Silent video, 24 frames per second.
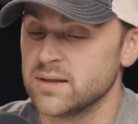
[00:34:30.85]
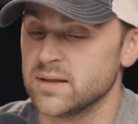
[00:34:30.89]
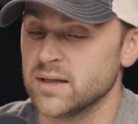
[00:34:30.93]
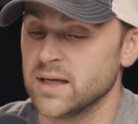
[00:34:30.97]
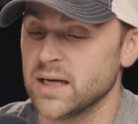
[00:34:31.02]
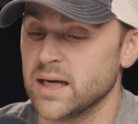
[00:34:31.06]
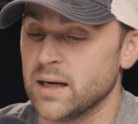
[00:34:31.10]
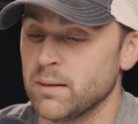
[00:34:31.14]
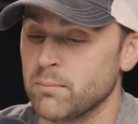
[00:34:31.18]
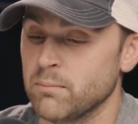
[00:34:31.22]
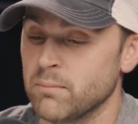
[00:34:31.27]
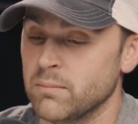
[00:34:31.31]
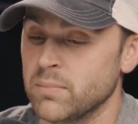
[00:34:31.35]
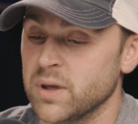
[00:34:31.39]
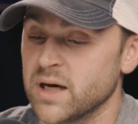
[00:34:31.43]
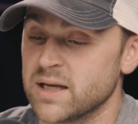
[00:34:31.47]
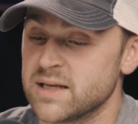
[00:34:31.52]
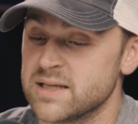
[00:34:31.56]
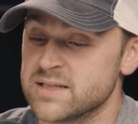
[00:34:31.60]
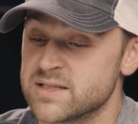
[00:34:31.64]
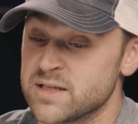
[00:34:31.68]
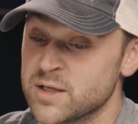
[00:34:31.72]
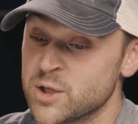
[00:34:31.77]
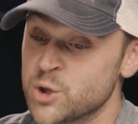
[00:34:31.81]

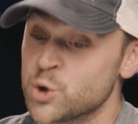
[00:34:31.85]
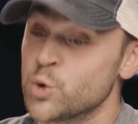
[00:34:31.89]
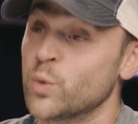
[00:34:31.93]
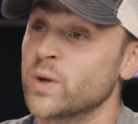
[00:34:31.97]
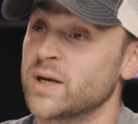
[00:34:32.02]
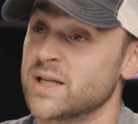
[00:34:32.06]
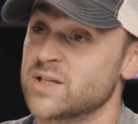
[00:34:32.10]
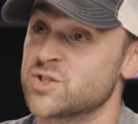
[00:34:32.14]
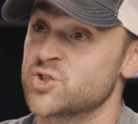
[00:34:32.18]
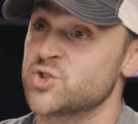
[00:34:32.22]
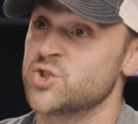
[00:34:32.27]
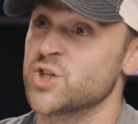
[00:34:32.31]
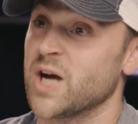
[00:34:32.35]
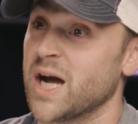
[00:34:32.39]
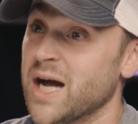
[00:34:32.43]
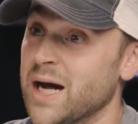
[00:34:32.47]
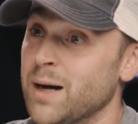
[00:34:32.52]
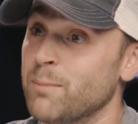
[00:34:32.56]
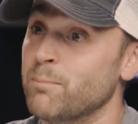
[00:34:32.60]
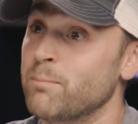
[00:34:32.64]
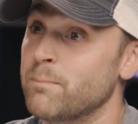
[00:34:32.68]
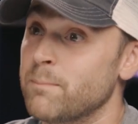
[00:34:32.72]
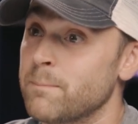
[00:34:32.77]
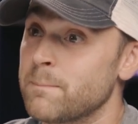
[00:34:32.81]
But is it doing its
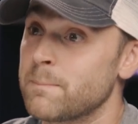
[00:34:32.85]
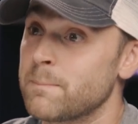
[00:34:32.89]
job?